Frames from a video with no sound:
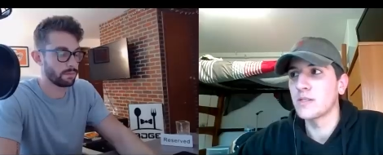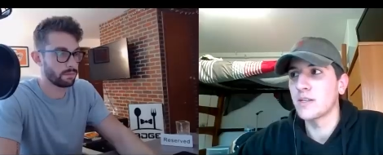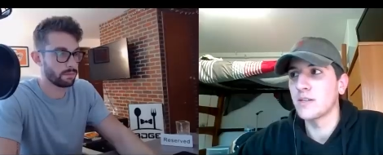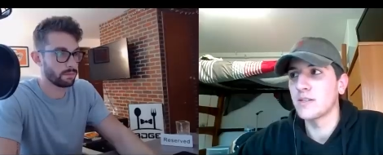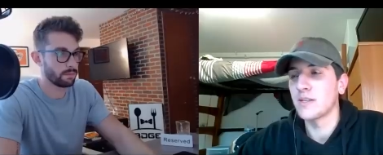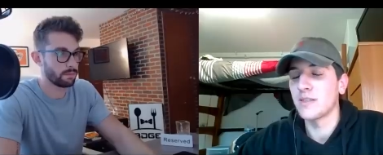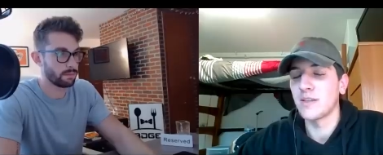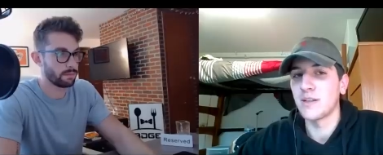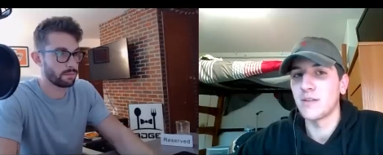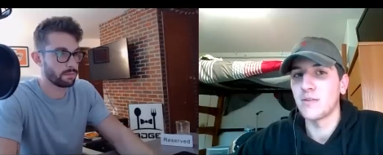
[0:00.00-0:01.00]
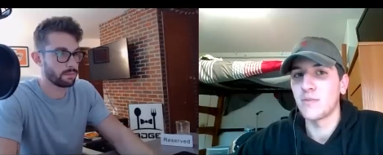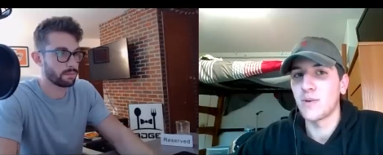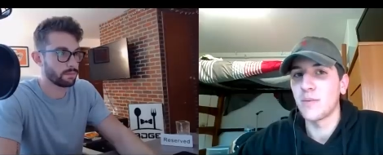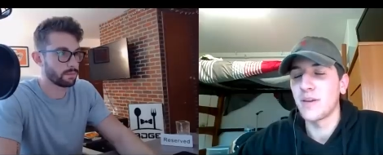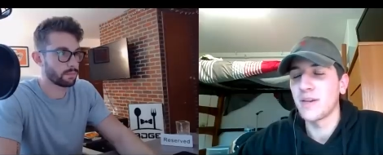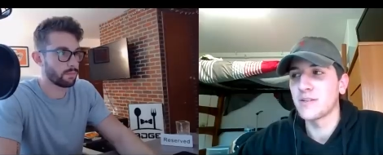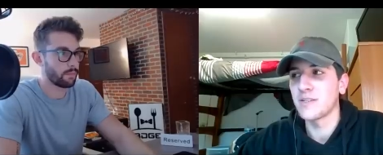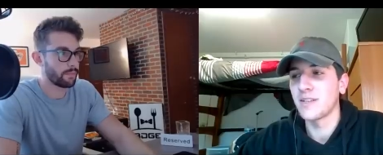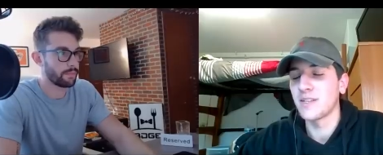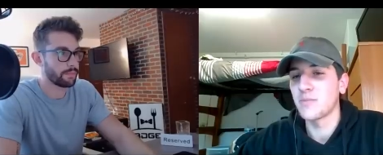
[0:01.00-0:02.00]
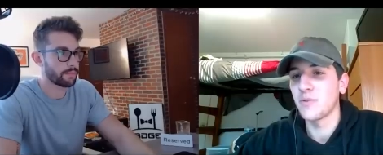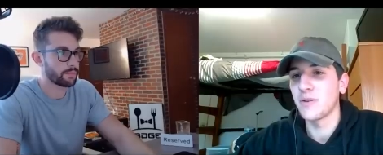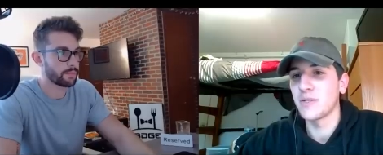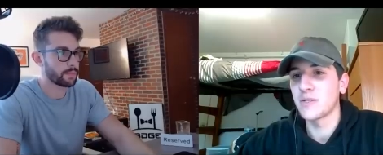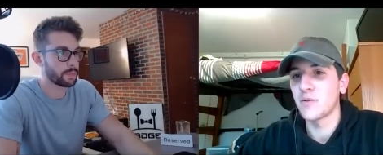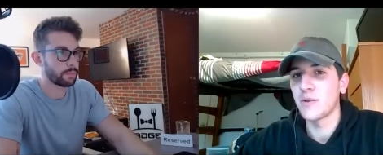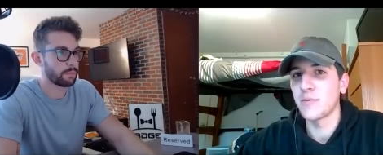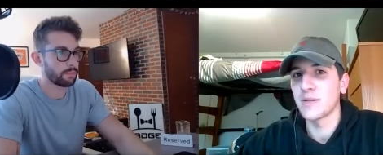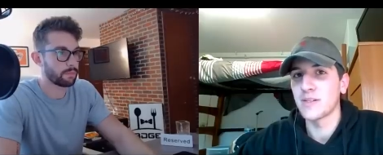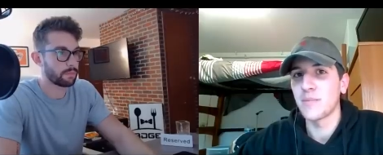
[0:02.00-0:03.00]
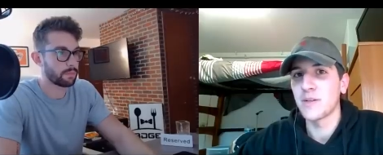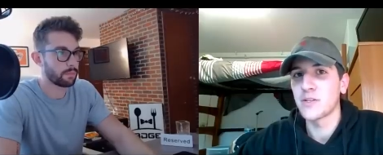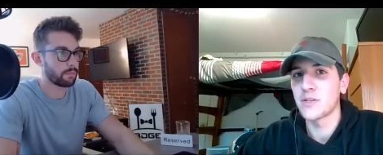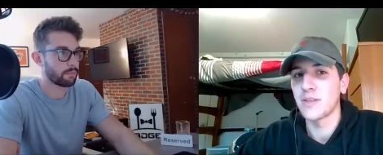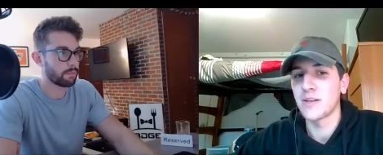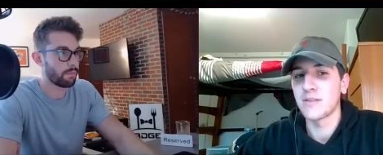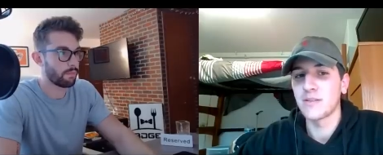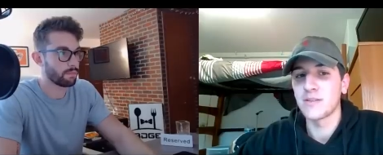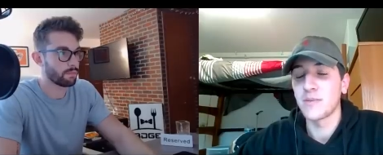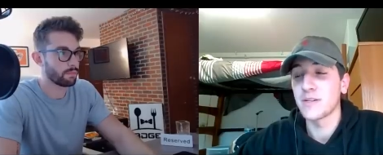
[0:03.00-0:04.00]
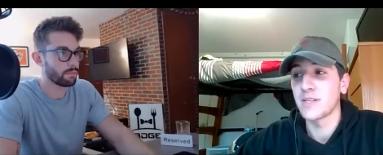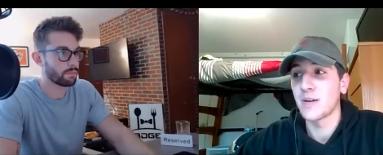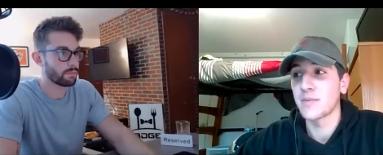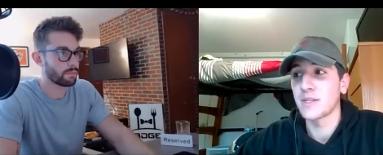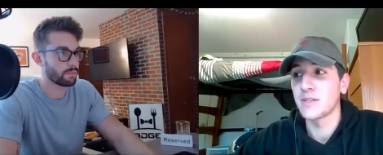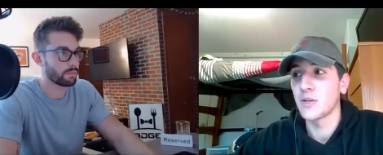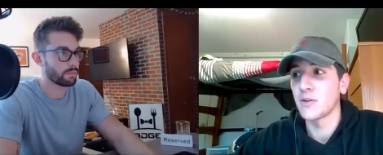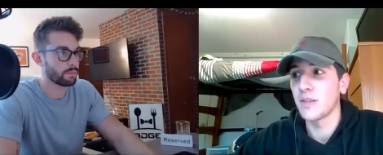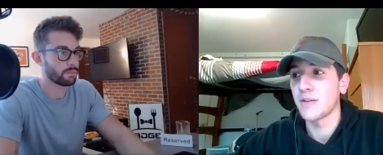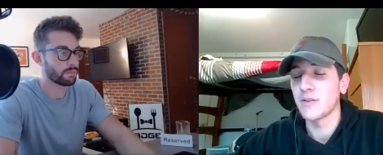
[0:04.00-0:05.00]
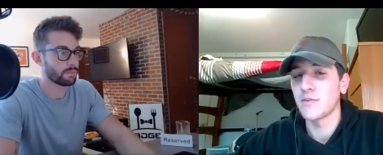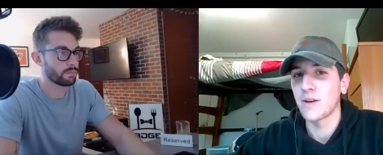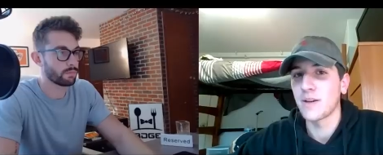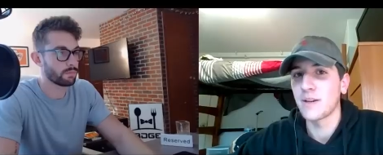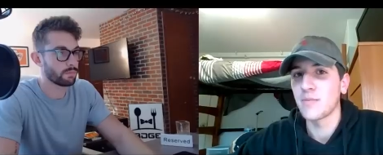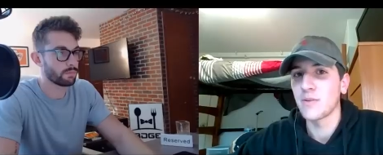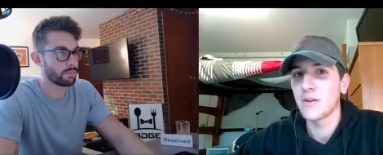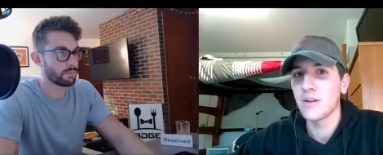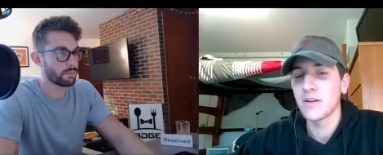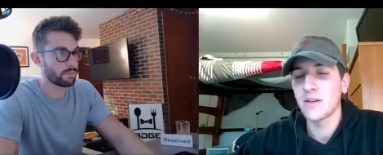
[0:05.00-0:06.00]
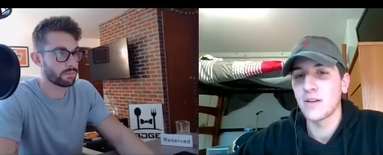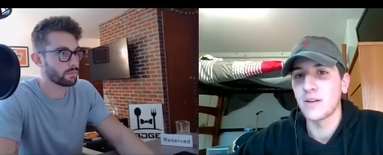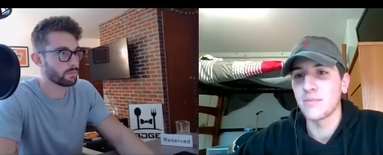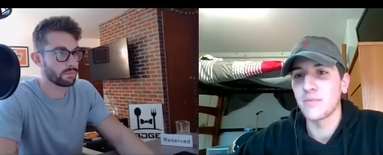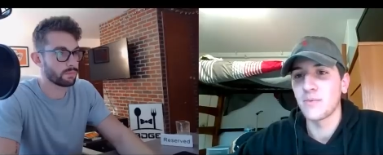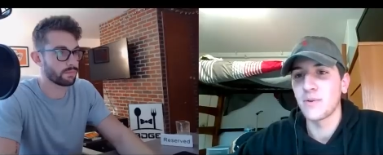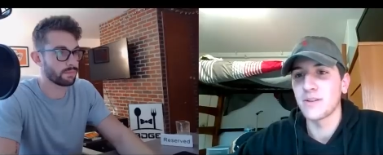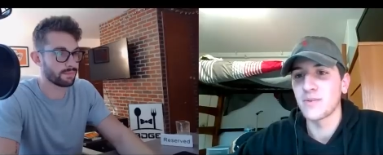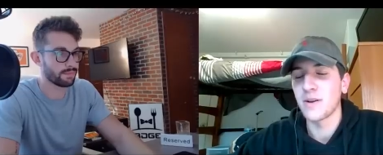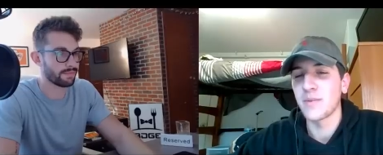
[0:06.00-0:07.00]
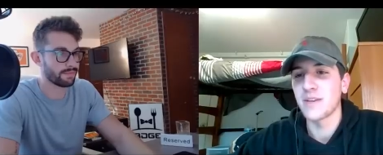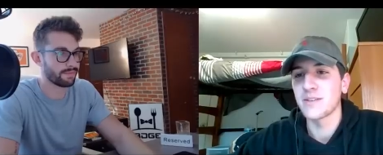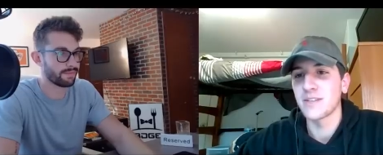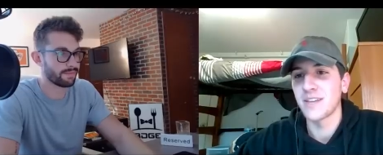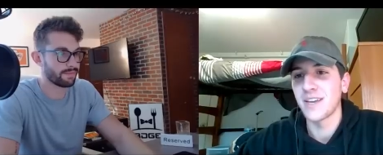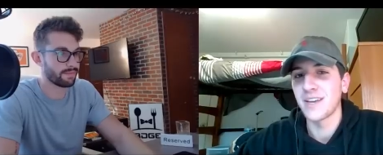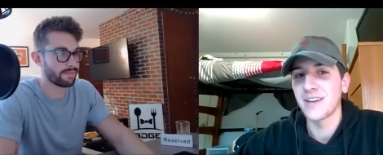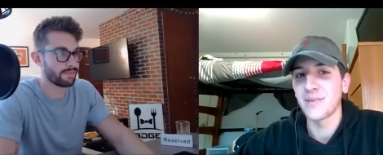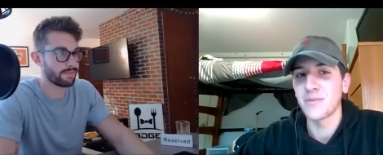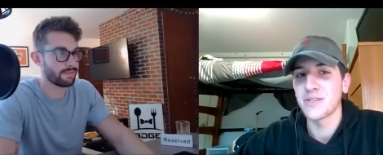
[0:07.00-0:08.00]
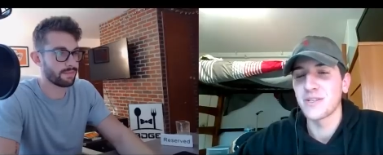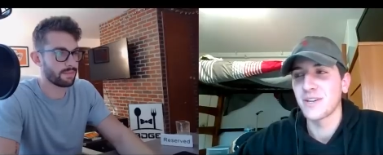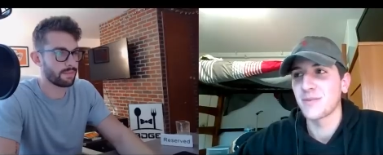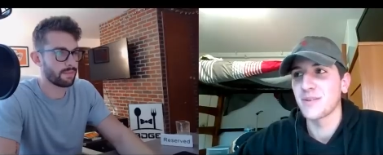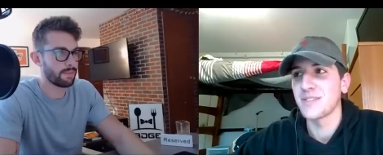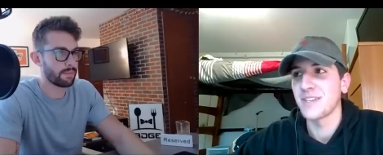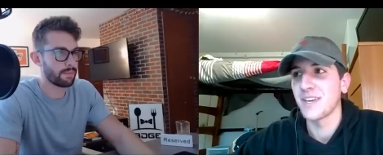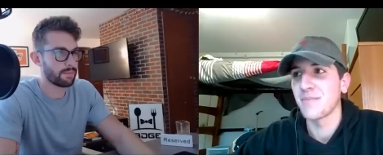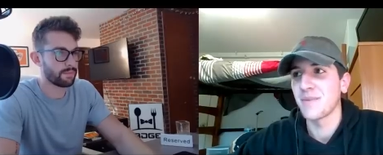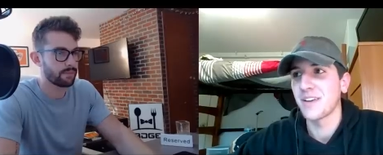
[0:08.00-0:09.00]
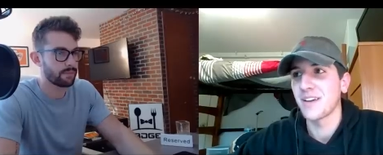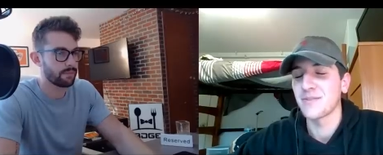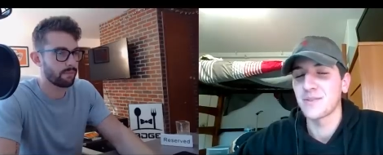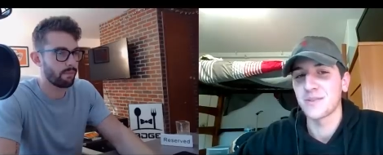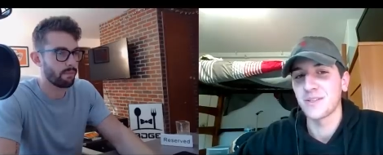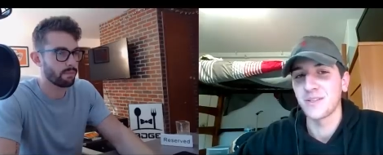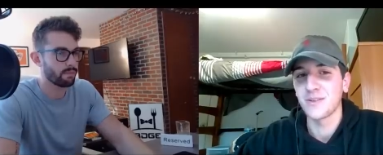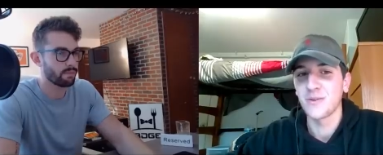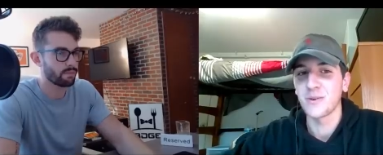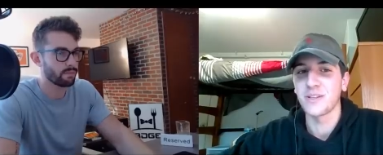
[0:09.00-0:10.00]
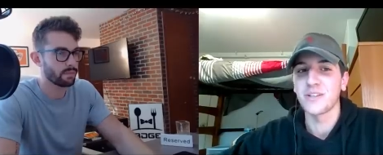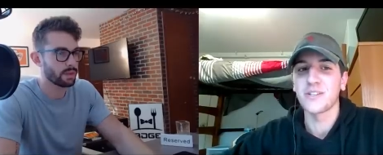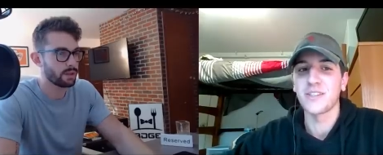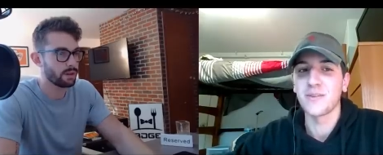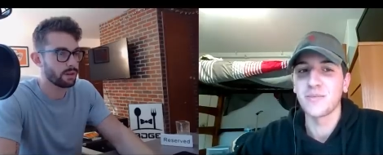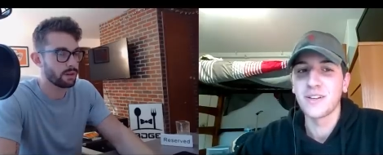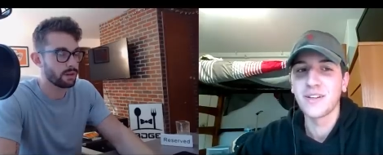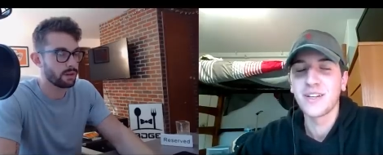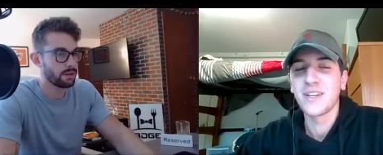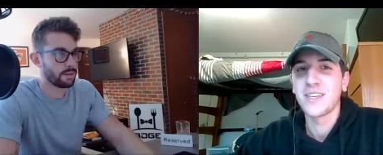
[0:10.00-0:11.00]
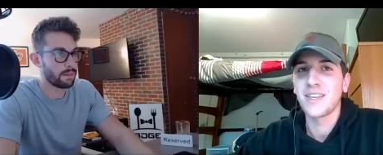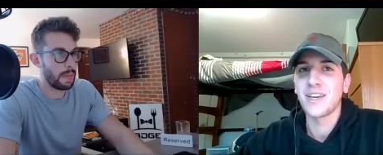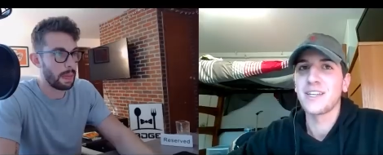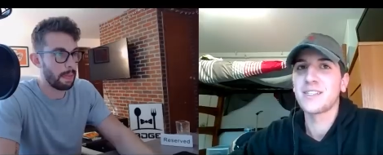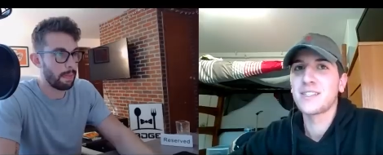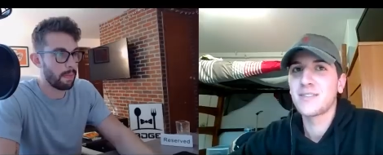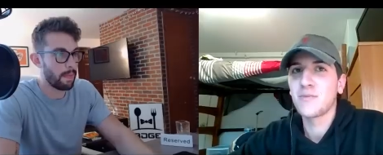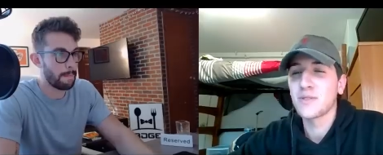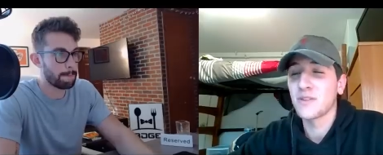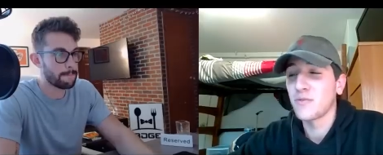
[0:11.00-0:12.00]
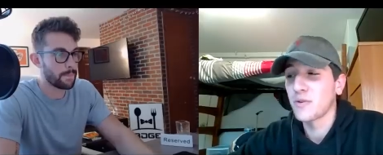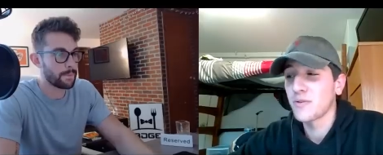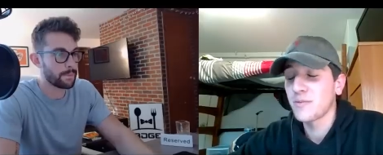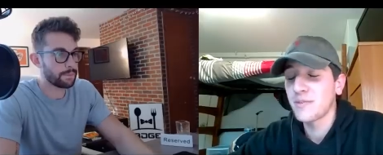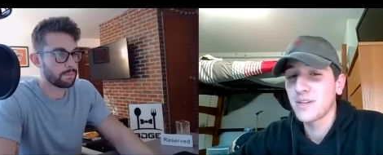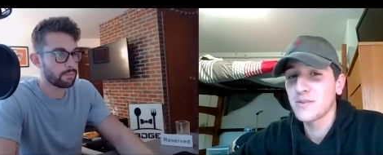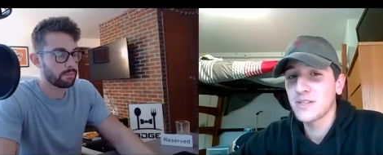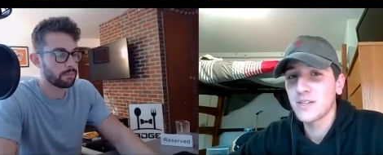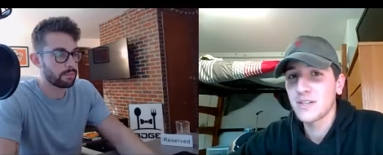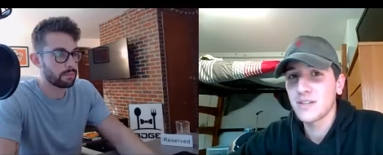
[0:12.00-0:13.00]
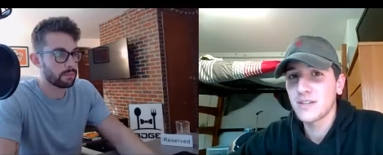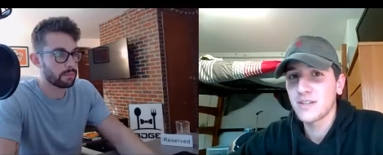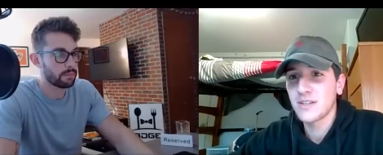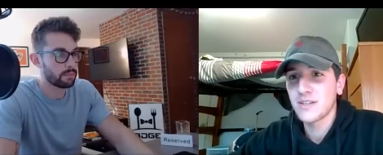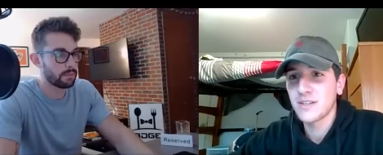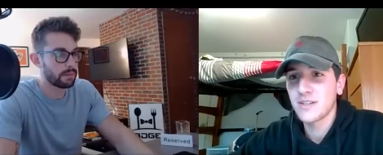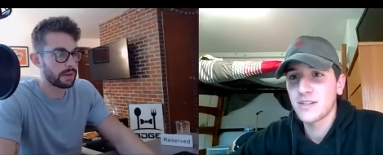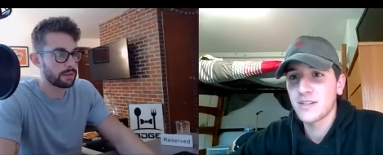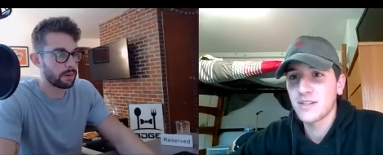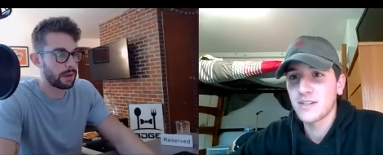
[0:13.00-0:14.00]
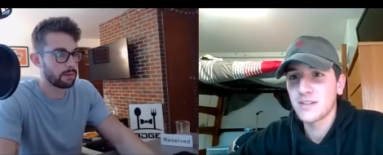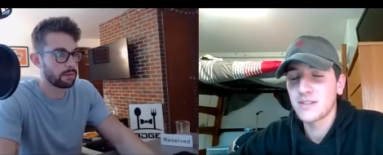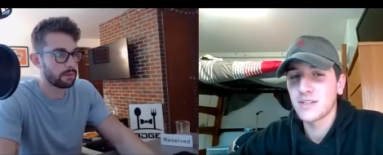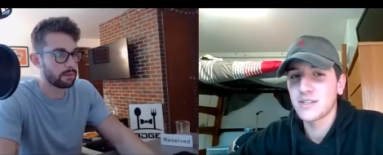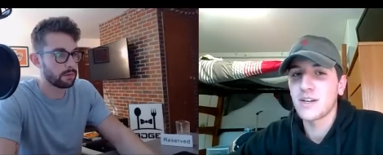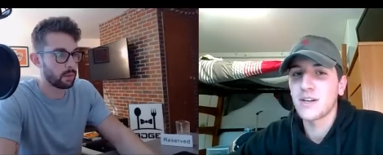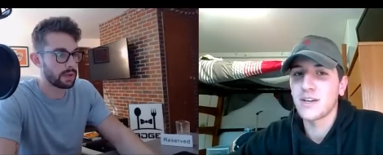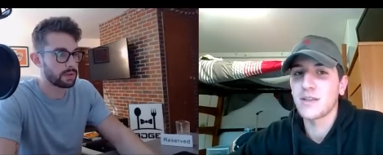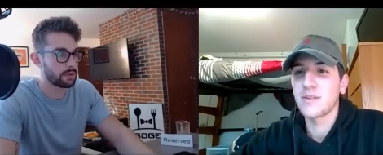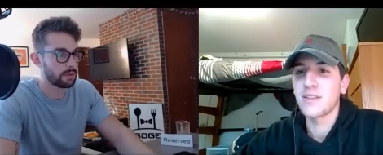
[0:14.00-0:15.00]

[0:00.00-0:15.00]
Speaker 1: skill set than Robby Anderson at this point in his career because I'm not sure that Demaryius Thomas can turn left and right anymore. Um, whereas Robby Anderson can, and we just talked about DK Metcalf, so it's a little correlation there. But yeah, he's what was a fourth round pick you said? Six round. Six. Oh yeah, that,